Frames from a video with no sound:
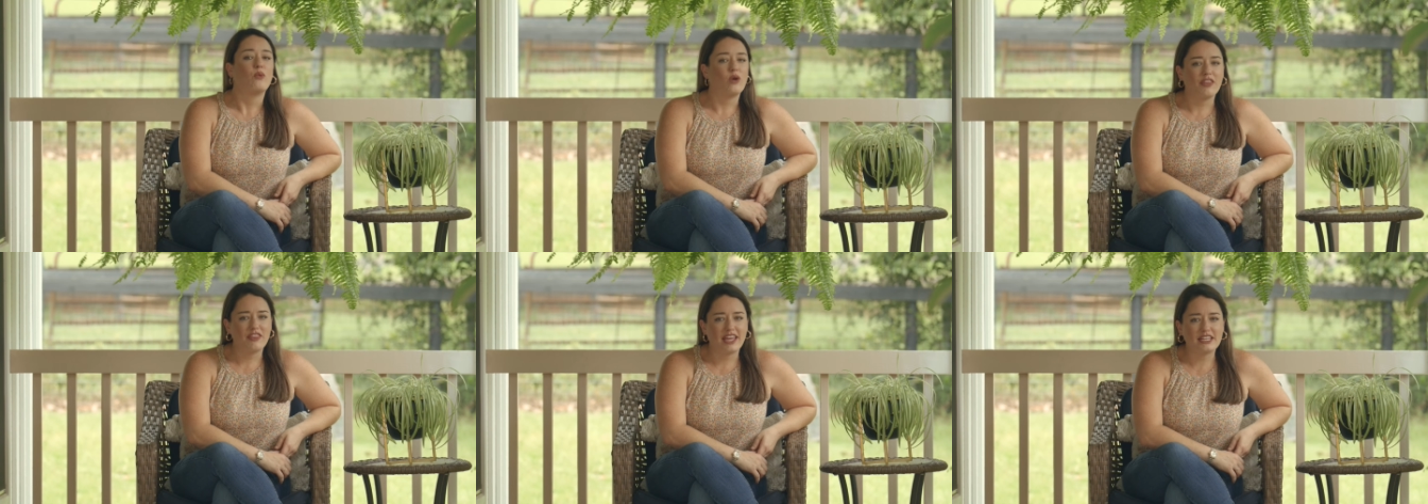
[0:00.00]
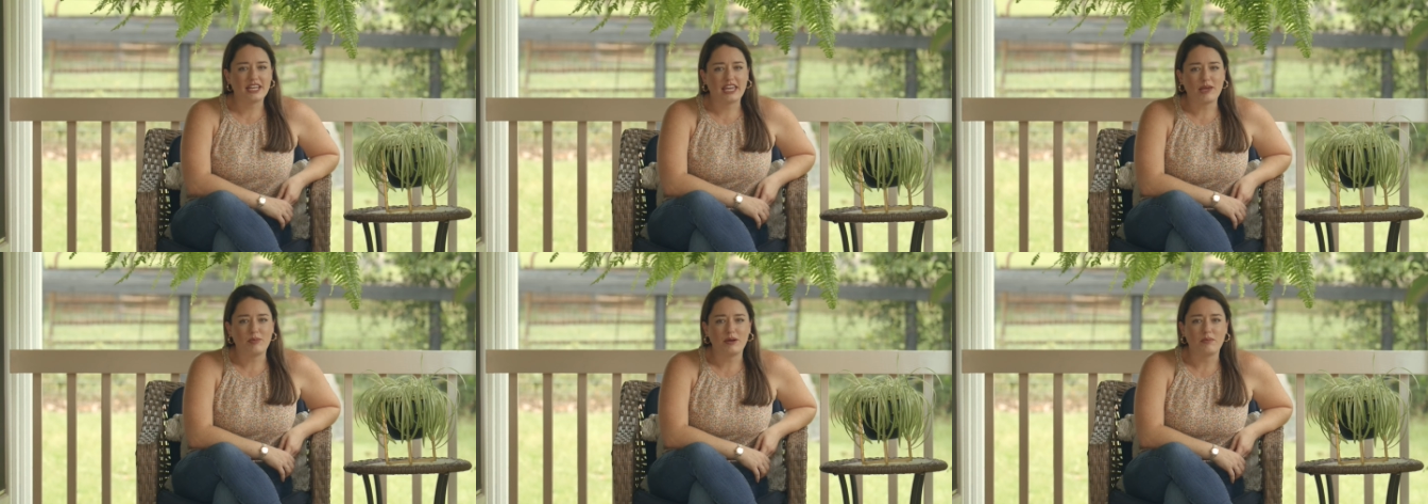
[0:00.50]
One thing to
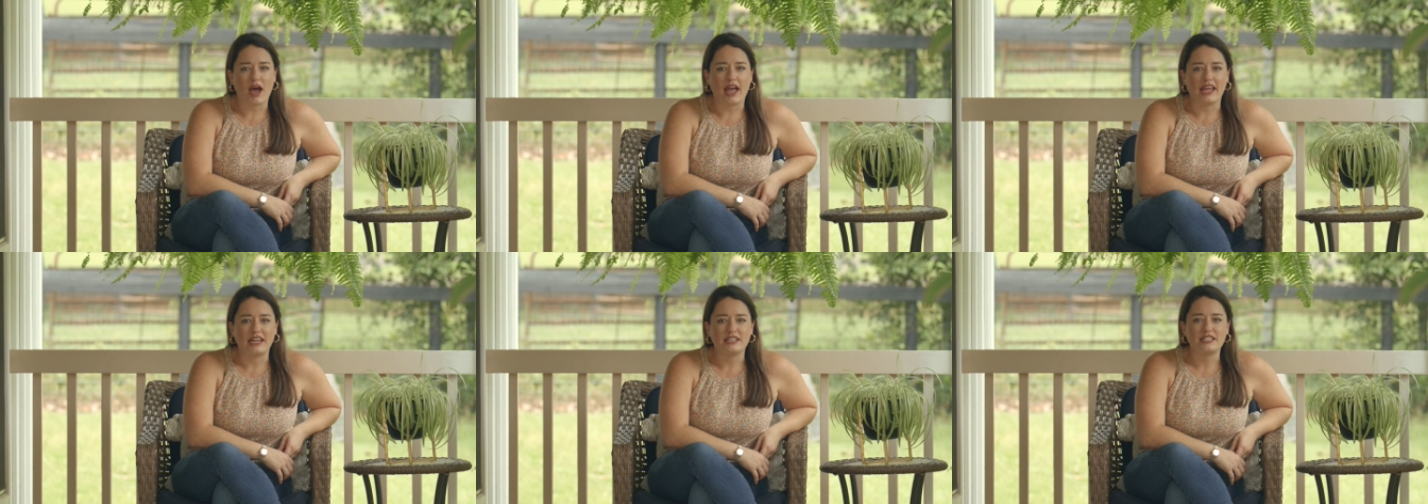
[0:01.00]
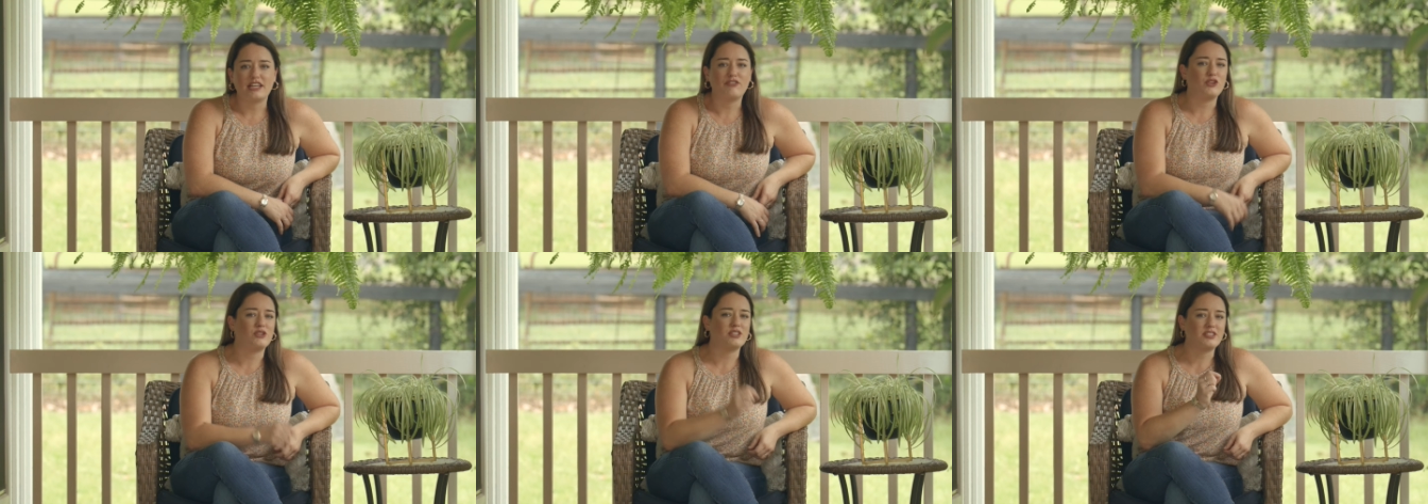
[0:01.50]
keep in mind
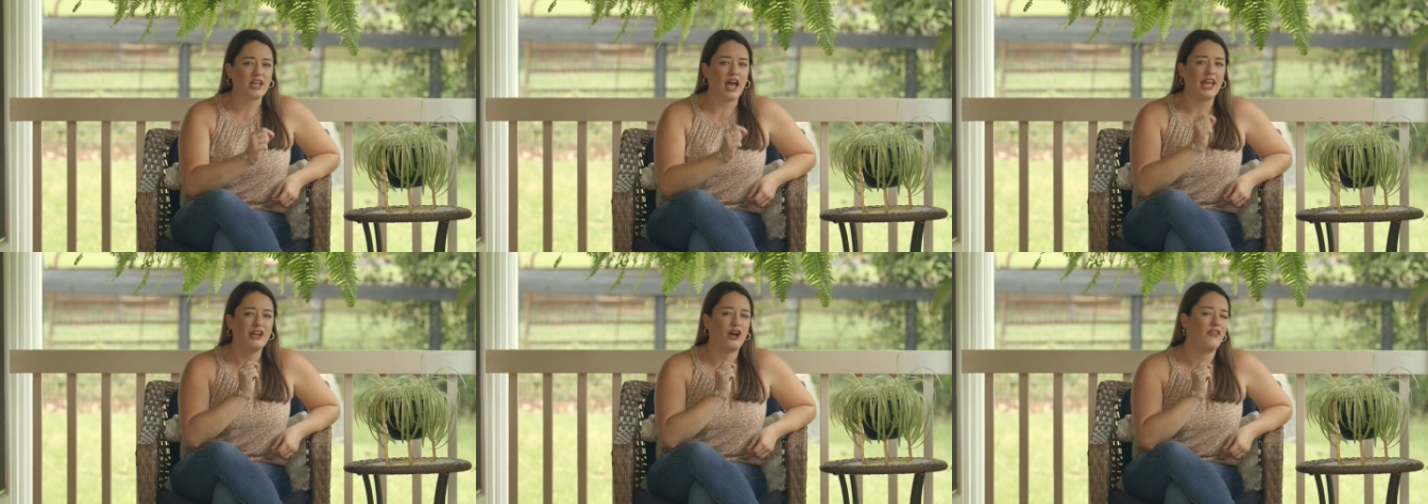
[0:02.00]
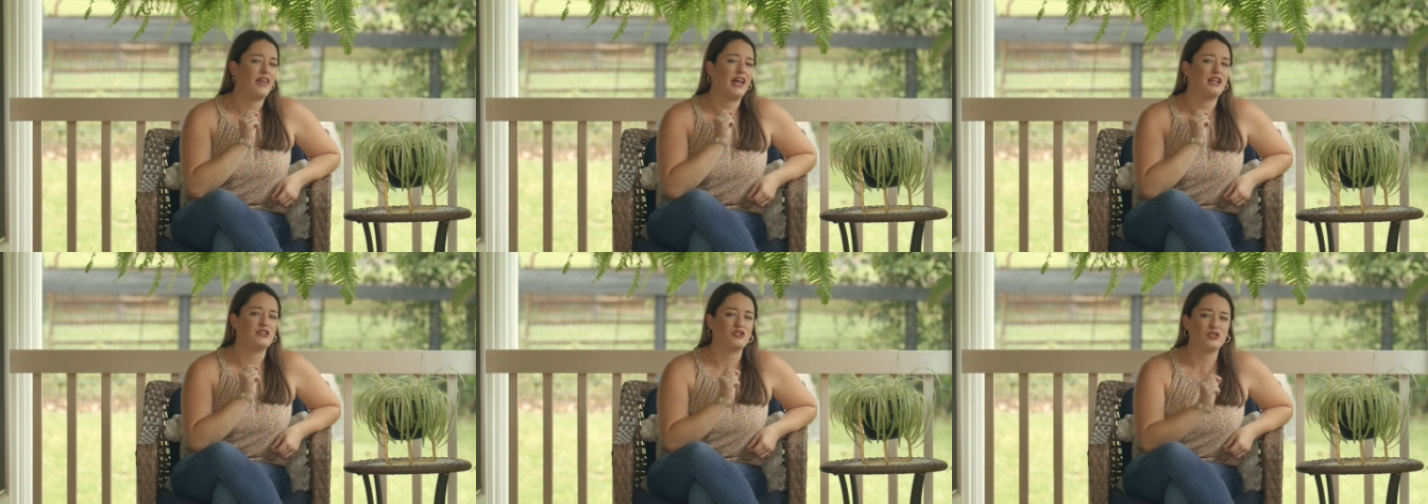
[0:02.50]
if you decide on
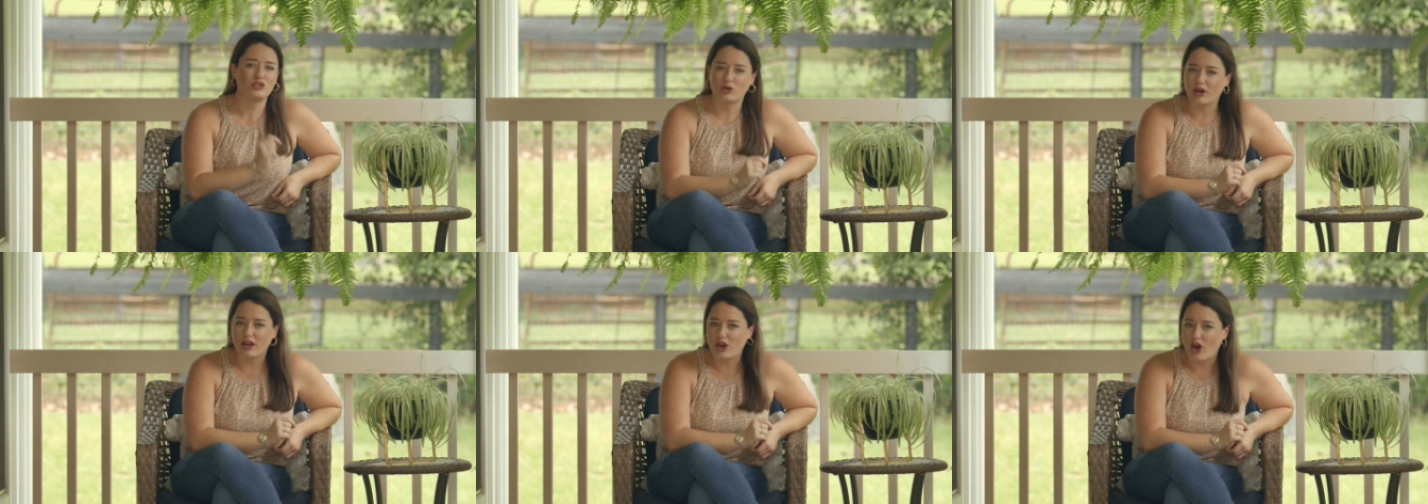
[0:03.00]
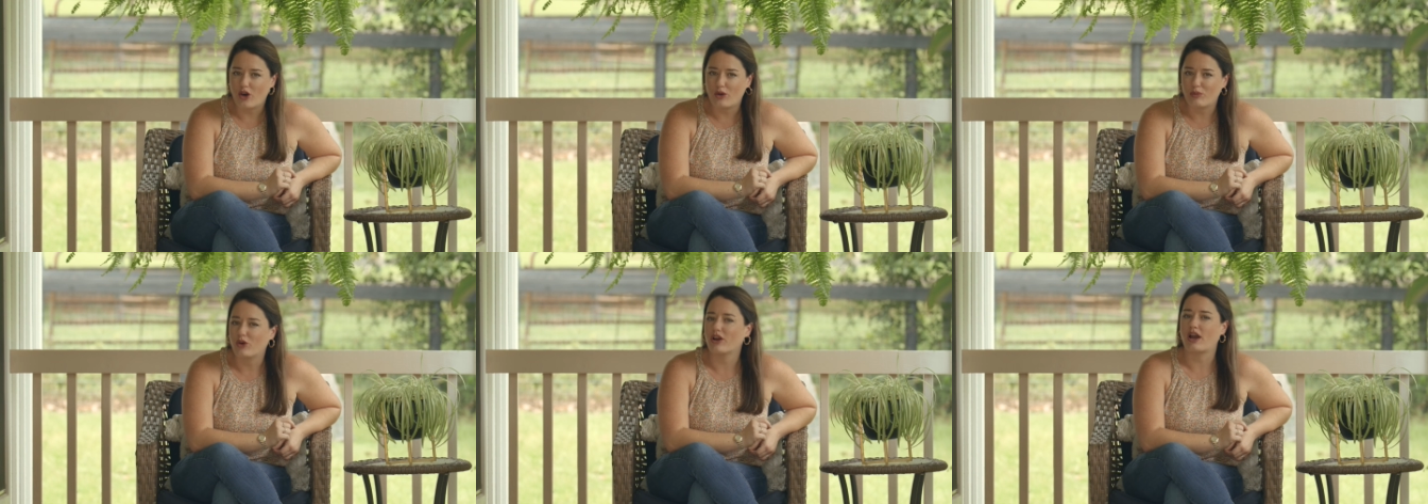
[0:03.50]
that historic
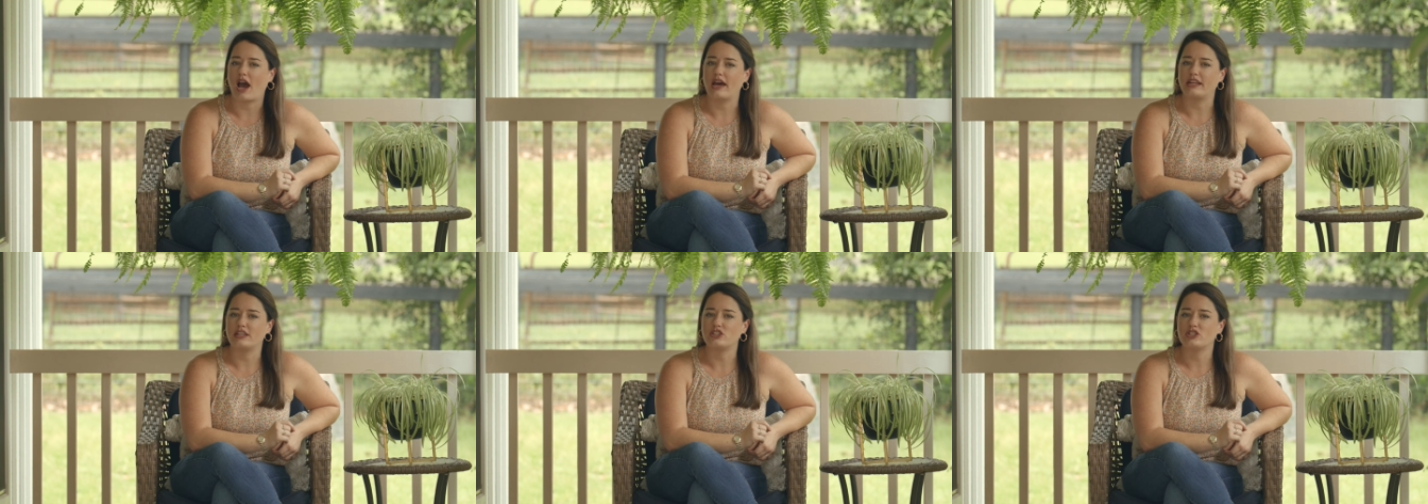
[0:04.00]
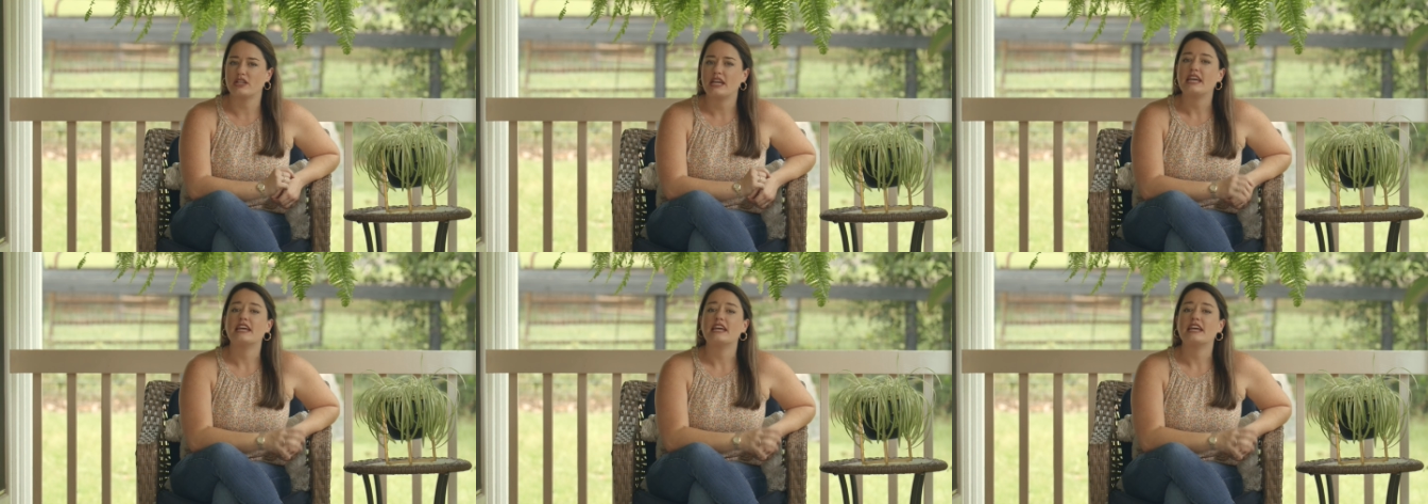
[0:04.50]
home or cottage,